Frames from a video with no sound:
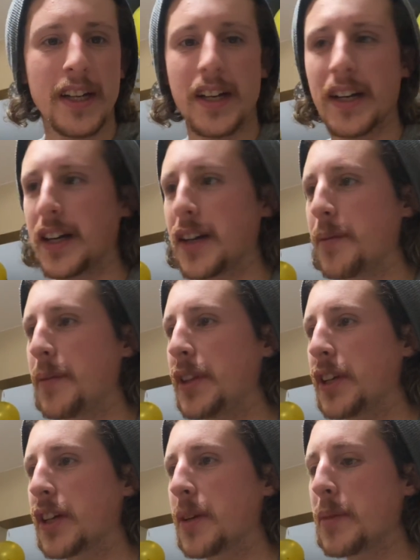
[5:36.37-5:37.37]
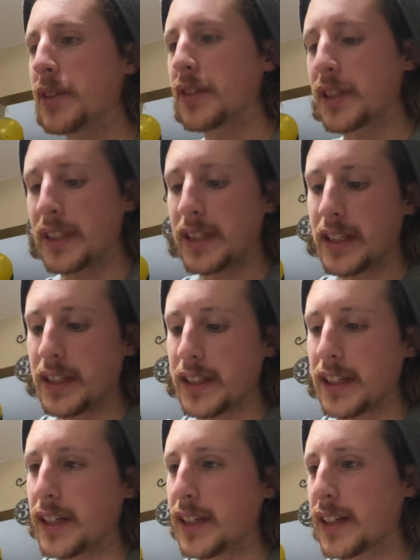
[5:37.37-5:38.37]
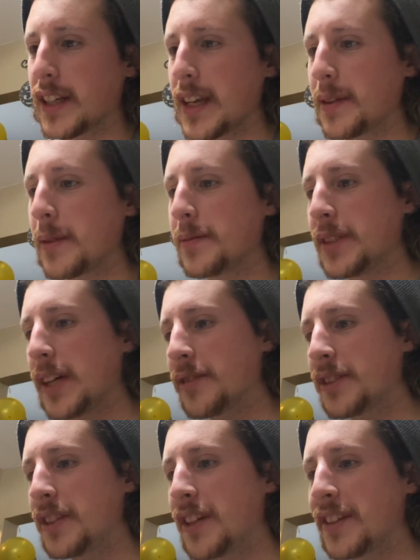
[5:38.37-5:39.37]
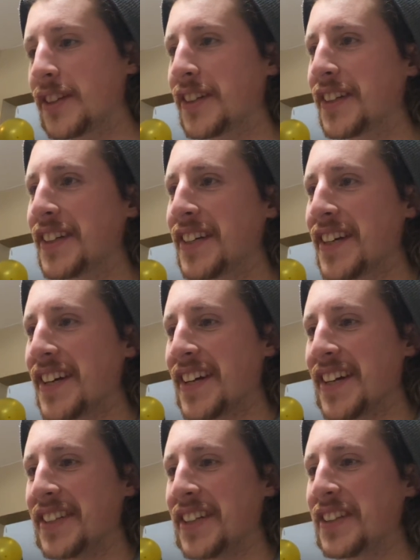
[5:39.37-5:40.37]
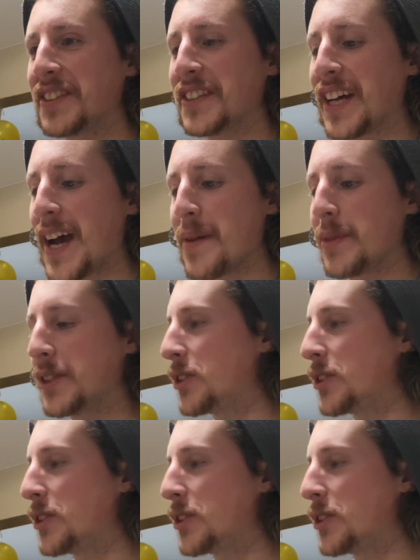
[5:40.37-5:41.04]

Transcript: Um, and they're going to be looking to get themselves another another diamond.